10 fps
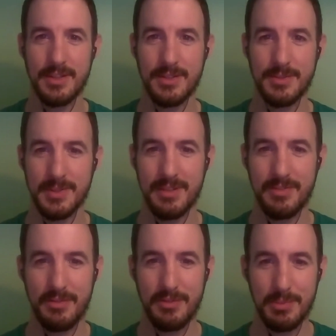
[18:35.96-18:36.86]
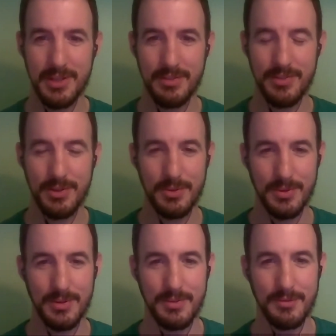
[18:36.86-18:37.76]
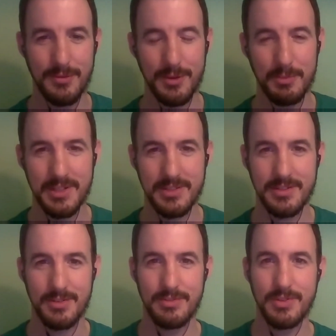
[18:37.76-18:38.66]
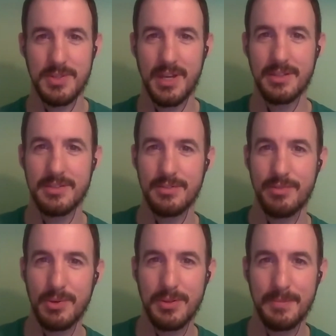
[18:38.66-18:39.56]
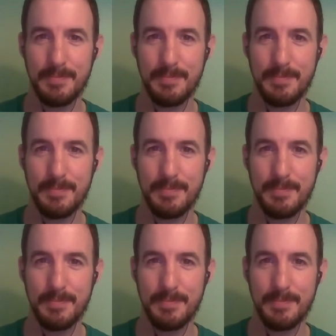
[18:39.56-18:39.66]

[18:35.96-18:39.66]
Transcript: We'll give everybody a few minutes or a few seconds to vote.